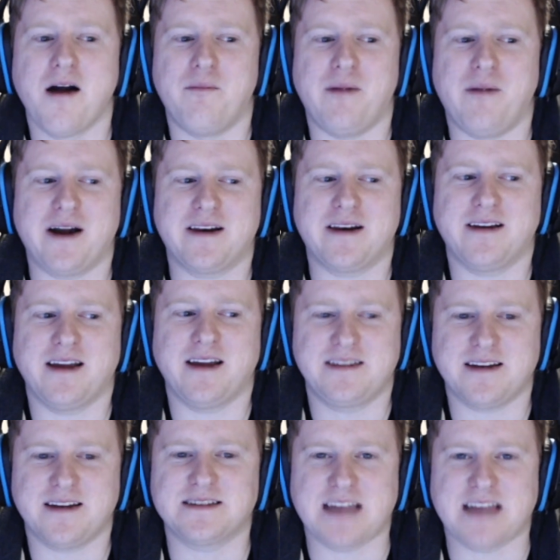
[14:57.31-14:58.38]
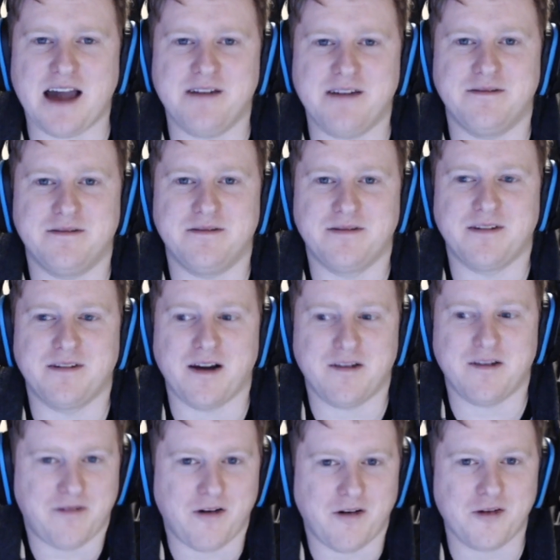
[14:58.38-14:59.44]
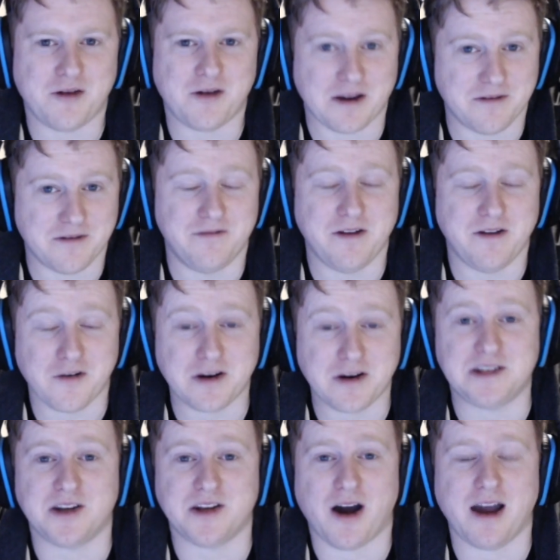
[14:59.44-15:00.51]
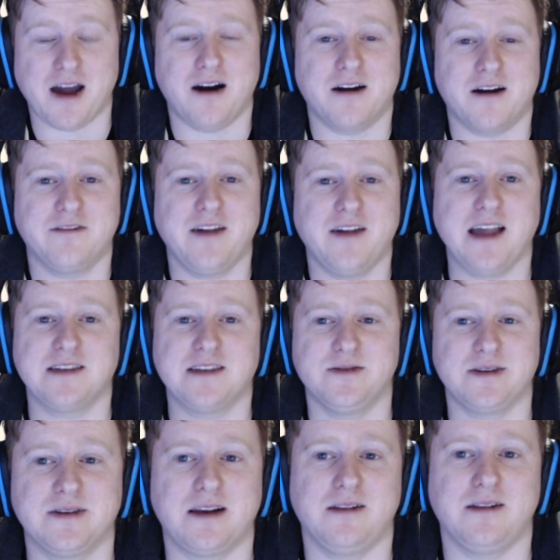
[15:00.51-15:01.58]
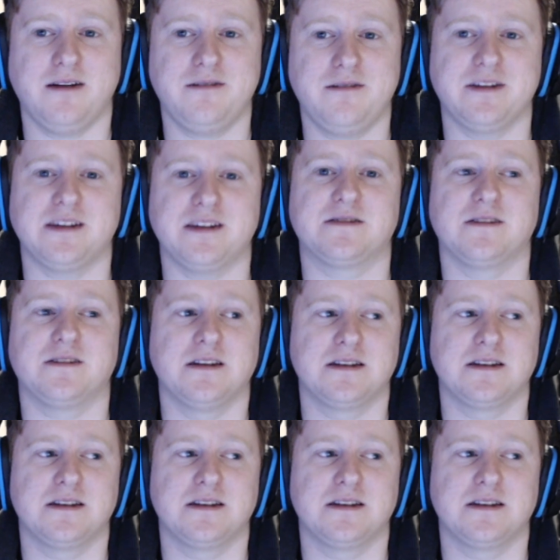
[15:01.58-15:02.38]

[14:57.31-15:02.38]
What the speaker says: but it does have a following of very die-hard fans who are to love this.